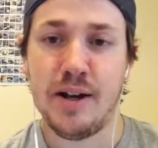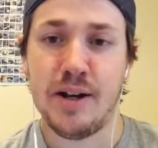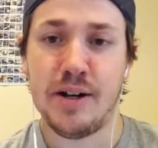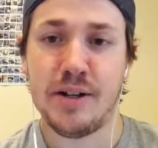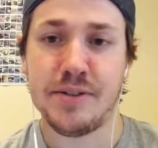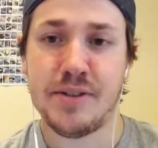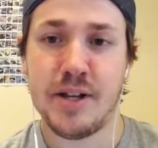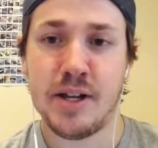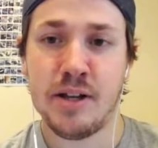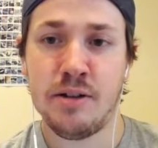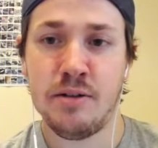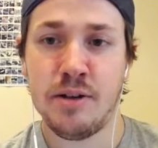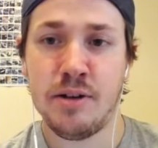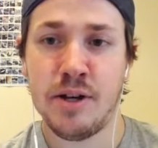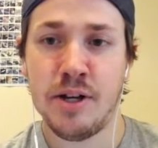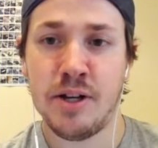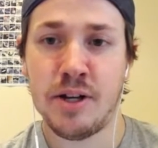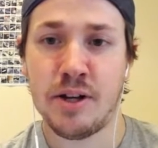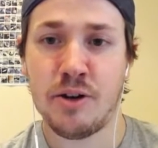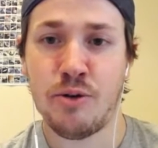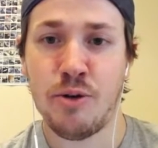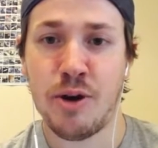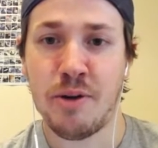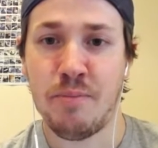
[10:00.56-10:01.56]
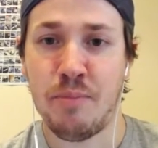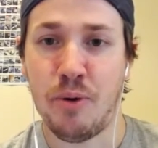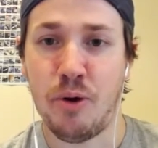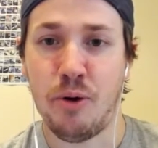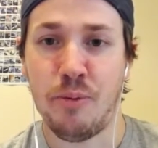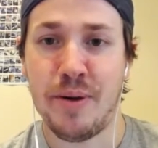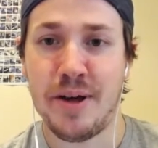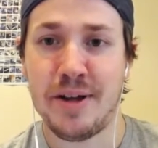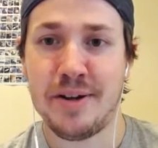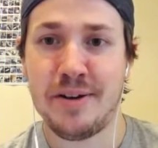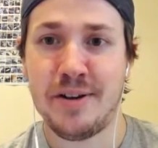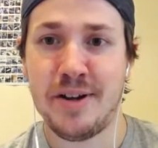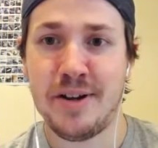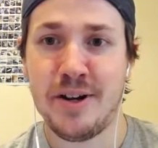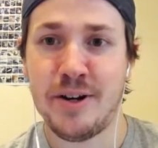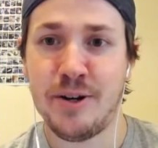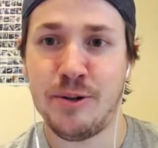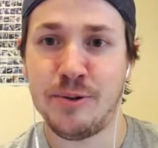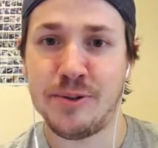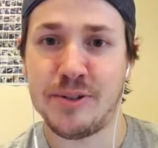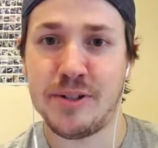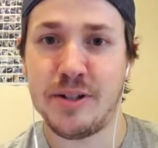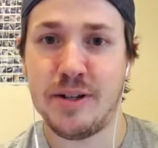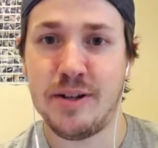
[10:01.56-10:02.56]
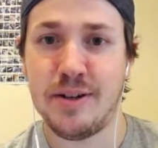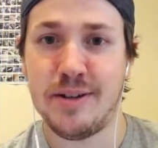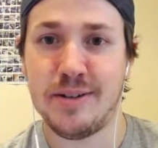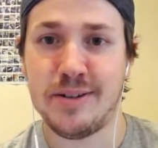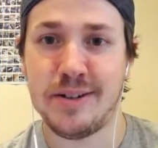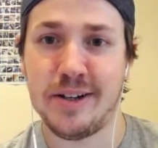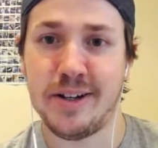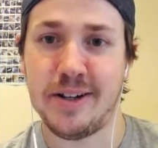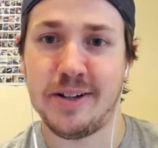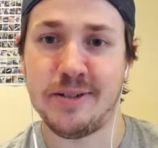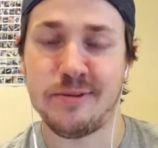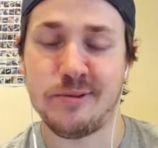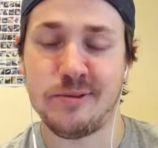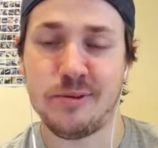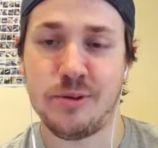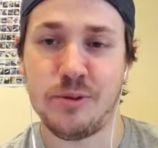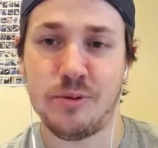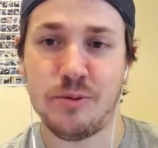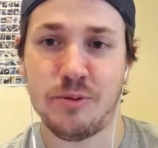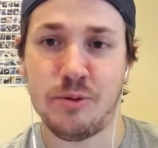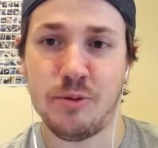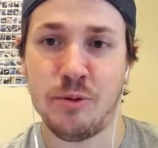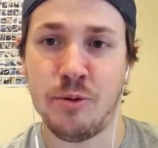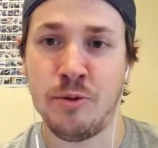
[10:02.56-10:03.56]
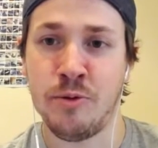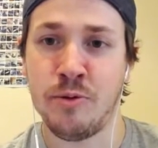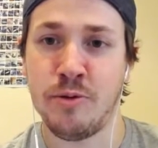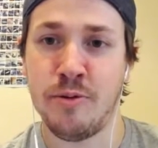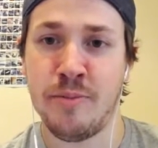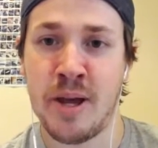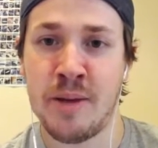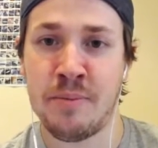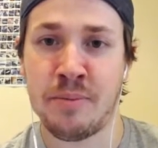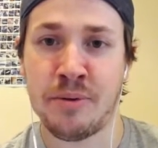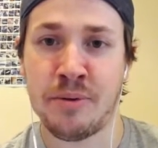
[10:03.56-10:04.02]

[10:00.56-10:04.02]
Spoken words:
Taking a look at a quick bullpen note, we remain